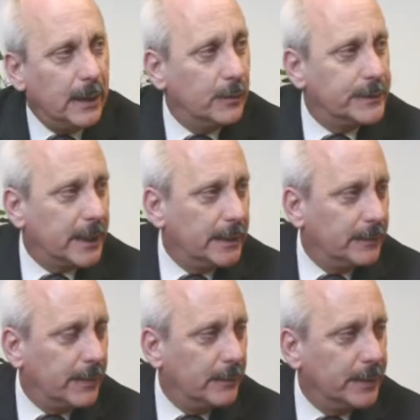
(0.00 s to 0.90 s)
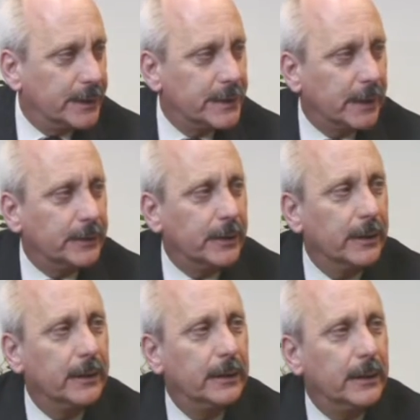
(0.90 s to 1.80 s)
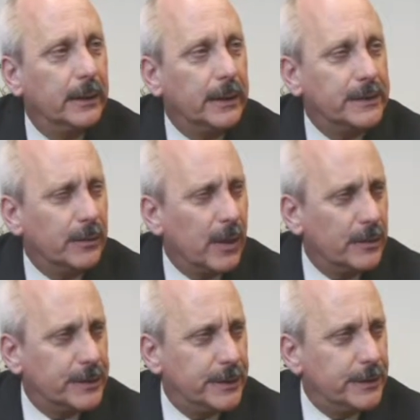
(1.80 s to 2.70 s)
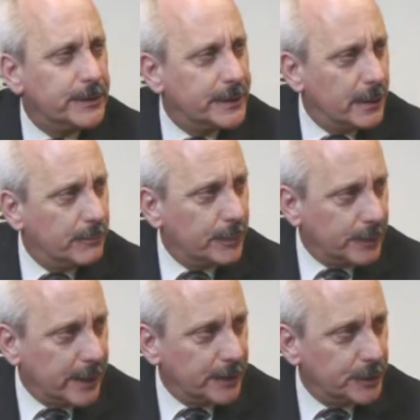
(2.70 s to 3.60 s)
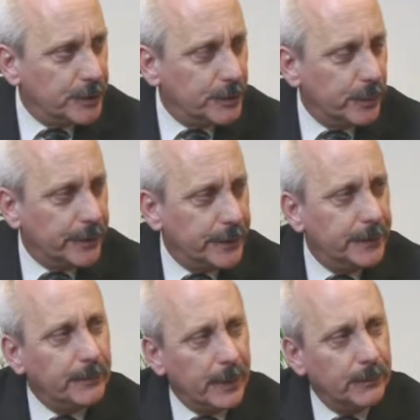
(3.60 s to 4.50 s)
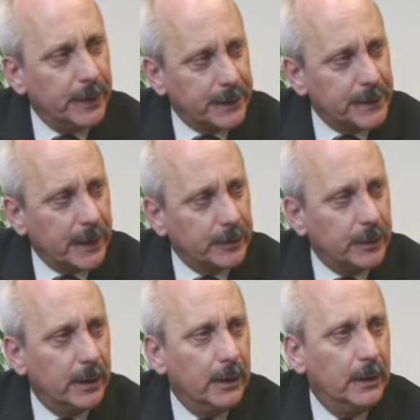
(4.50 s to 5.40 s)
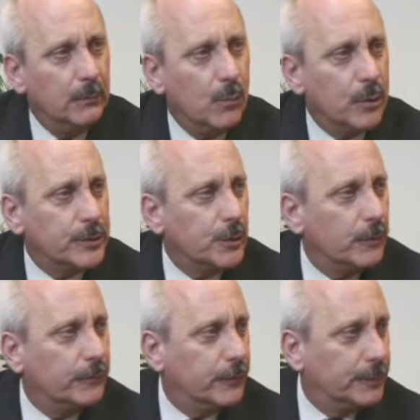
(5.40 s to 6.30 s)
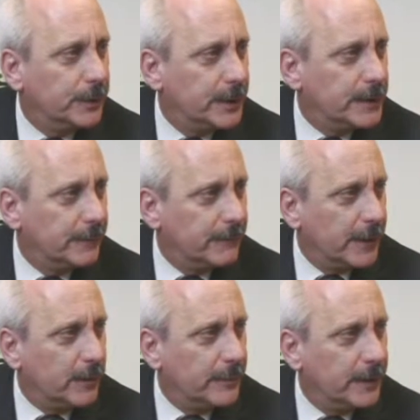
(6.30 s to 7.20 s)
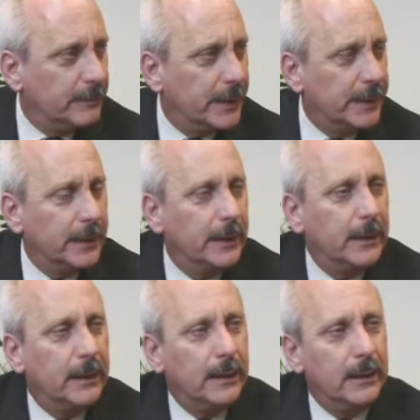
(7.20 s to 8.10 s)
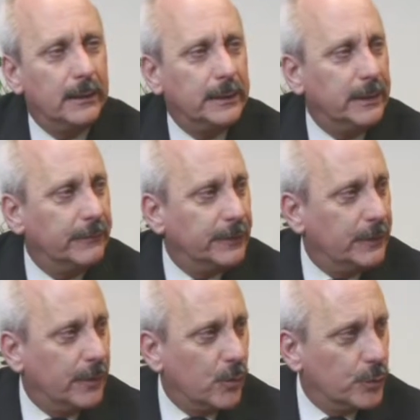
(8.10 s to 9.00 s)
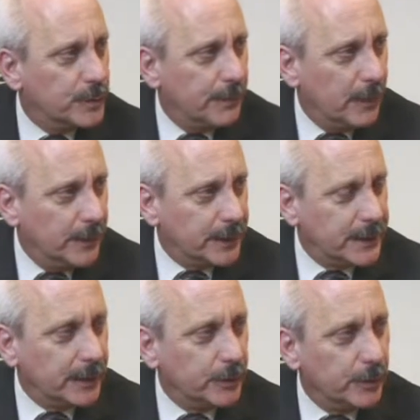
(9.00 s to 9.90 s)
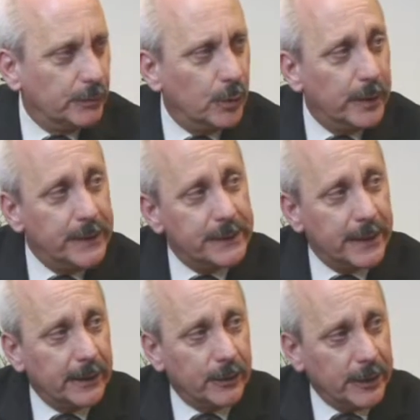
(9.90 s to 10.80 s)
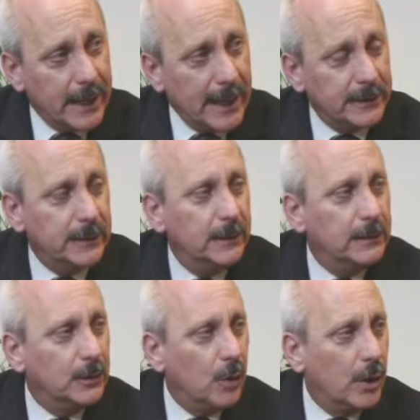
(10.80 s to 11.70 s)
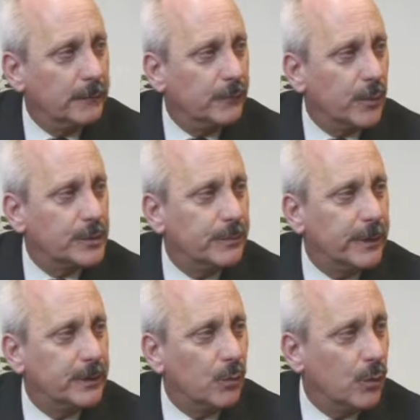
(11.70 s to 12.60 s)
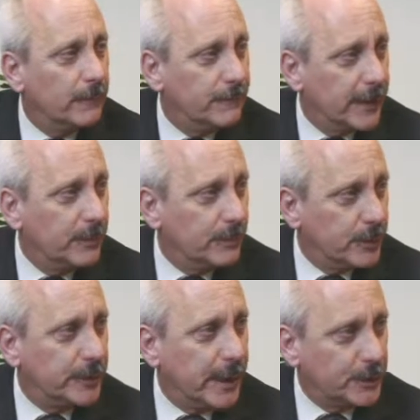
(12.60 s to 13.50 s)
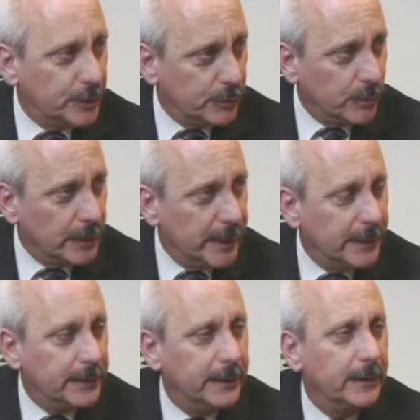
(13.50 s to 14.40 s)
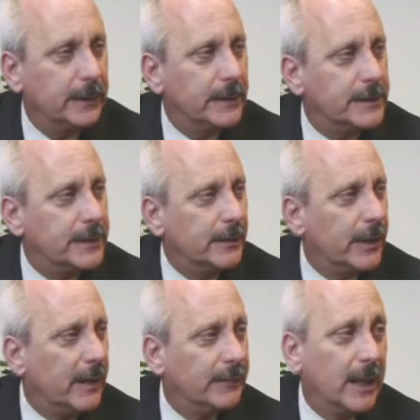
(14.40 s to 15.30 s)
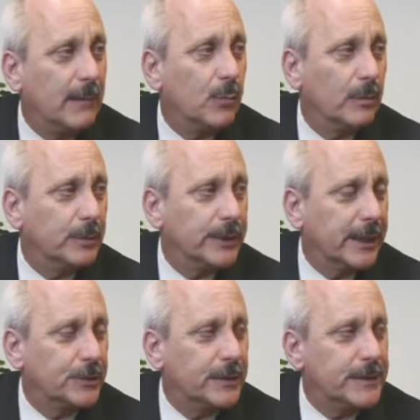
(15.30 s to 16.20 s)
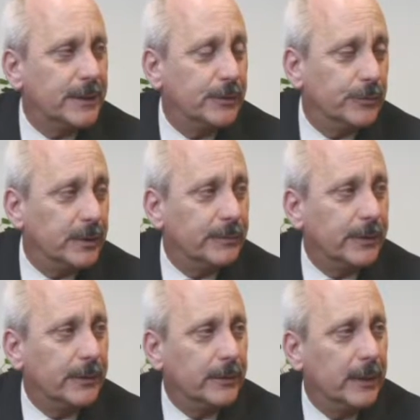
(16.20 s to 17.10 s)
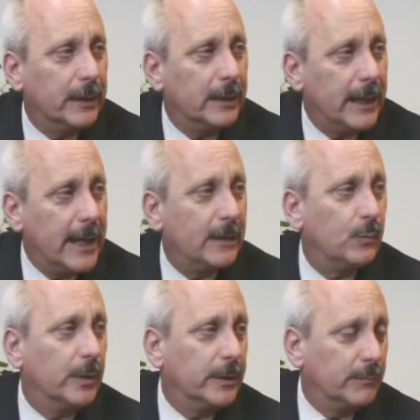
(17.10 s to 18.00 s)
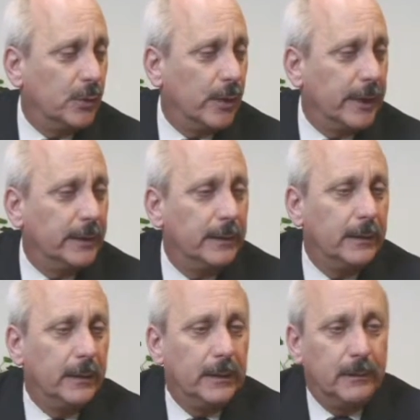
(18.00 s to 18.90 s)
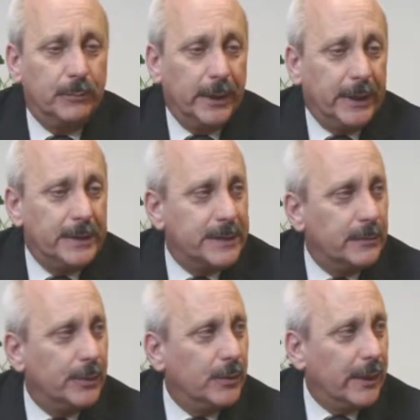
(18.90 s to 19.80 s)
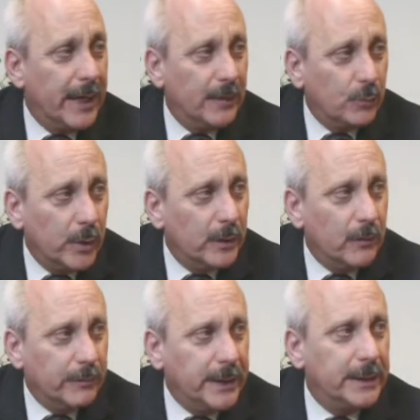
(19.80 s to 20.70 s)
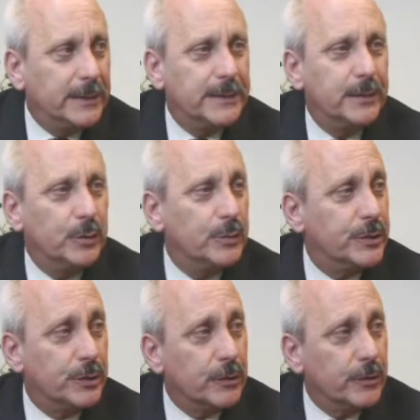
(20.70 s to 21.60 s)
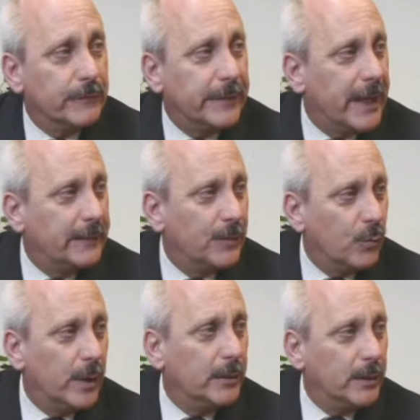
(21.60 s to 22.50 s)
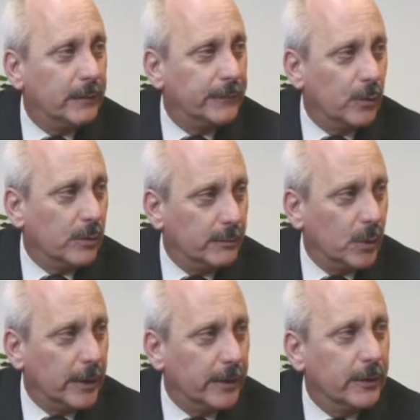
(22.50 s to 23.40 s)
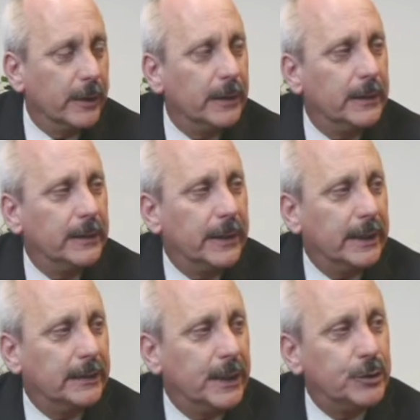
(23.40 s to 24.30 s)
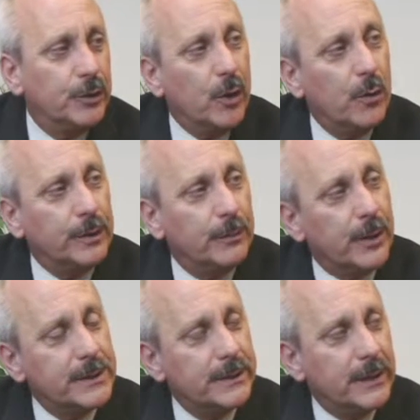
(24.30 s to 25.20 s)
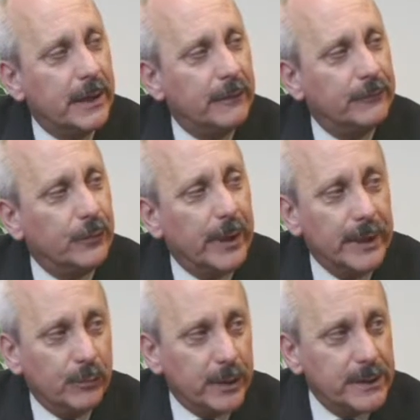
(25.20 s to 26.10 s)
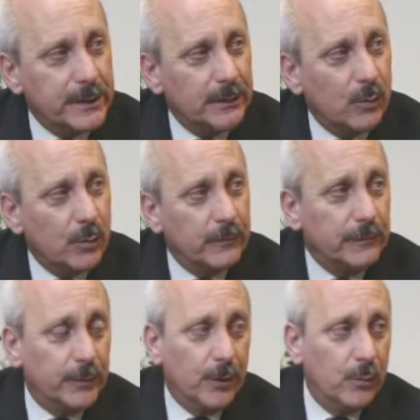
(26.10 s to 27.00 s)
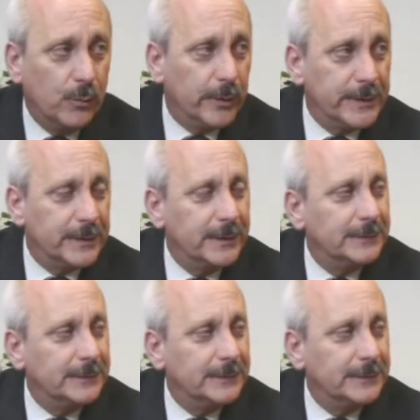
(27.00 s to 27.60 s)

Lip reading: outside the public sector, because there are still some protections within the public sector, more so for police and firemen, but even those public sector employees that are not law enforcement or fire protection related still have a lot more protections than your typical at-will employee. Plain and simple, at-will means you serve at the will of your employer. They can let you go at the present time for any reason or for no reason.